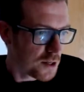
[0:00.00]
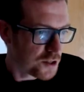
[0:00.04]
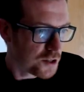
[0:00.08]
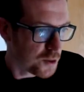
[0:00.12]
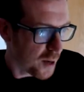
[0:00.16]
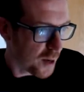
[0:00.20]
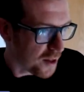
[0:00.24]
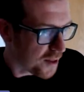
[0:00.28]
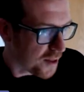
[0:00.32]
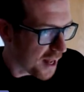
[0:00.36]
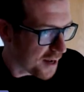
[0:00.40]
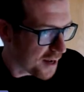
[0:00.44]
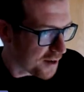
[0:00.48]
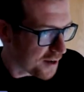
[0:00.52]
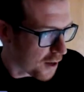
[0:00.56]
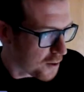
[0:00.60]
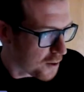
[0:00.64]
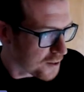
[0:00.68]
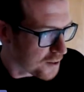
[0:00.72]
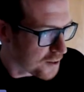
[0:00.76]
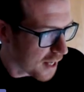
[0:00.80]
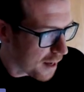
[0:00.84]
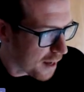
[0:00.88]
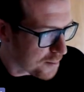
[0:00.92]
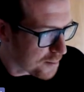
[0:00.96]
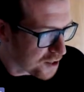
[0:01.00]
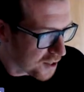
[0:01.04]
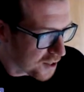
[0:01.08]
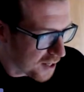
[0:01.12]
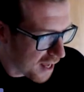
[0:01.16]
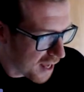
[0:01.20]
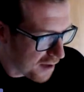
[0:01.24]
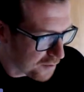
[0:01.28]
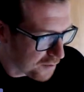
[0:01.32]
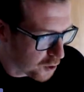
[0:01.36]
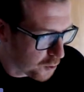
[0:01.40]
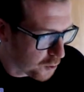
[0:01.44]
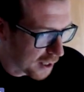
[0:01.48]
So on that note, I'm just
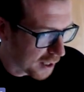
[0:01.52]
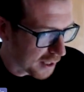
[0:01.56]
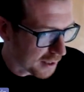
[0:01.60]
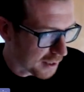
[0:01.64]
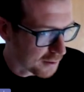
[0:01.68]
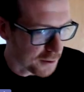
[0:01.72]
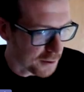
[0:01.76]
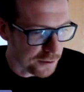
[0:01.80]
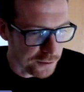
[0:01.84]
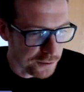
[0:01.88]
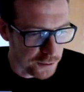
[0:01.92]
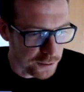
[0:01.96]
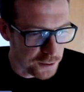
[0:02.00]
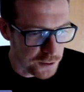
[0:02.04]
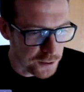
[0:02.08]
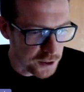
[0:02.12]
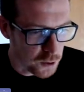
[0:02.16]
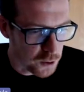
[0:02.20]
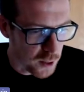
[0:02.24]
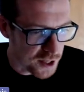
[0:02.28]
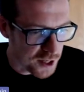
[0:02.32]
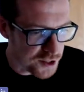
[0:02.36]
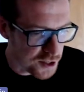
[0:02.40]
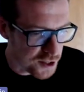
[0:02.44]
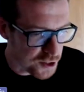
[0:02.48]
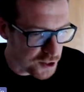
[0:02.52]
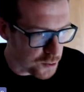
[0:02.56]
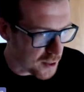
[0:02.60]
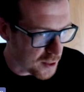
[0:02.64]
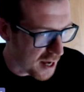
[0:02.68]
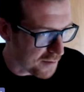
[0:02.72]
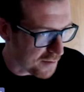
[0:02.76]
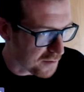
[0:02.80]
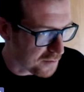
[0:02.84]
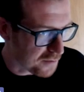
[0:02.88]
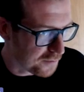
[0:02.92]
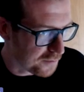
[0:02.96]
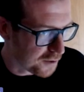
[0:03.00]
going to have a quick look through the questions.
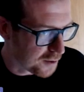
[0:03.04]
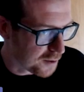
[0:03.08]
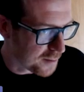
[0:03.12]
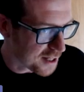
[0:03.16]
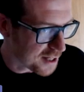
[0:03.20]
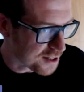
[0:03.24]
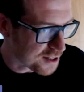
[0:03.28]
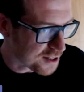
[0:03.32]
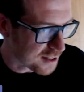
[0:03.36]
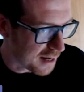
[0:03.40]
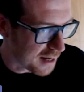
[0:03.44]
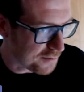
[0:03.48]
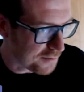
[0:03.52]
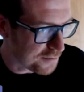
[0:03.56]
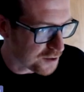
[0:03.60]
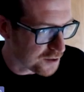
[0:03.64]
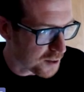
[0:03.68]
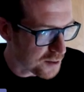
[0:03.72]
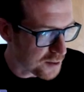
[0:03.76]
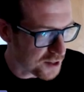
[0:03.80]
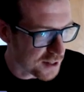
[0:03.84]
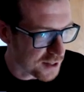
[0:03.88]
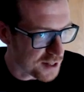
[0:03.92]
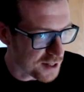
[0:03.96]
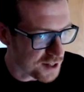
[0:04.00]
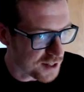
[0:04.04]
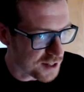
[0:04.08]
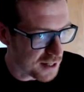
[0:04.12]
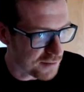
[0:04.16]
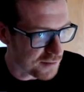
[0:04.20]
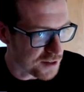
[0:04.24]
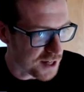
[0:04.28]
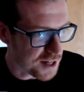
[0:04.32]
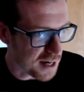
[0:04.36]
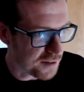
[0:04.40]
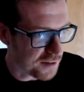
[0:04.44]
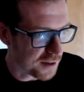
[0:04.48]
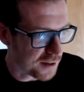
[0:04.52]
We have a few minutes left, so I'm just going to see
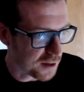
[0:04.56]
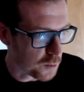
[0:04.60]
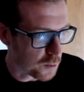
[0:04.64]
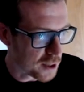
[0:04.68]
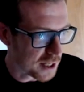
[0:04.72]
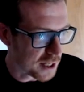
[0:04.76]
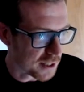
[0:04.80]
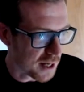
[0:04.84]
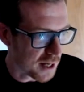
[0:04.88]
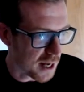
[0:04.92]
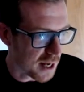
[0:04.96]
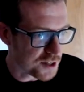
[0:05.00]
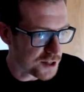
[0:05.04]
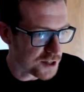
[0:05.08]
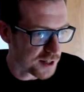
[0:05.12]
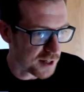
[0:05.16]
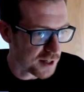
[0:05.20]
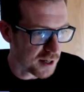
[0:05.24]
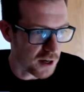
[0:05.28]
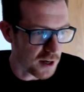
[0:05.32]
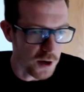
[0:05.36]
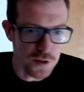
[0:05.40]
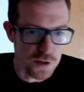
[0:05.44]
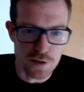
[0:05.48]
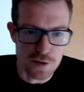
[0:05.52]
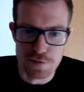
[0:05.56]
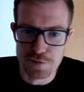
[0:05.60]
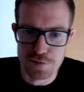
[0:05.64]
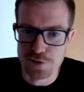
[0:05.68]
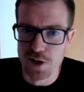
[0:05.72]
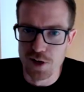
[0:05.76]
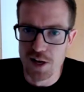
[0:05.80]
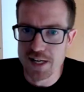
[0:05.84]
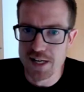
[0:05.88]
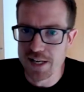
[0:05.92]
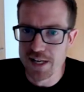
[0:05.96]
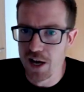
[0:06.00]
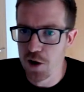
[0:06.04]
if there's anything we can answer on the
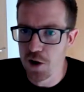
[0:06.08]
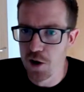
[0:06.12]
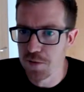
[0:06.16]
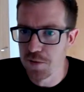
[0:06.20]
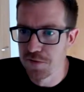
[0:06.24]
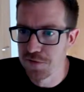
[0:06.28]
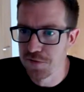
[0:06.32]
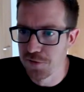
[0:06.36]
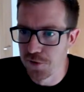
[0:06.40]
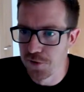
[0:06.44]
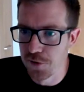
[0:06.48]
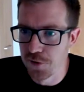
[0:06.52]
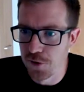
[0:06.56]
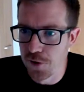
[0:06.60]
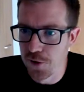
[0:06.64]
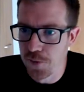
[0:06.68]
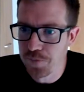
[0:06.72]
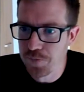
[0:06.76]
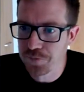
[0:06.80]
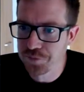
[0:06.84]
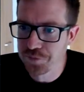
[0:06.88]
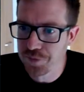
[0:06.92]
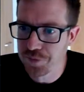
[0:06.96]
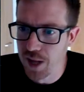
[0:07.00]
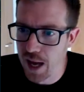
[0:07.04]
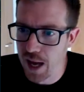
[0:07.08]
fly now before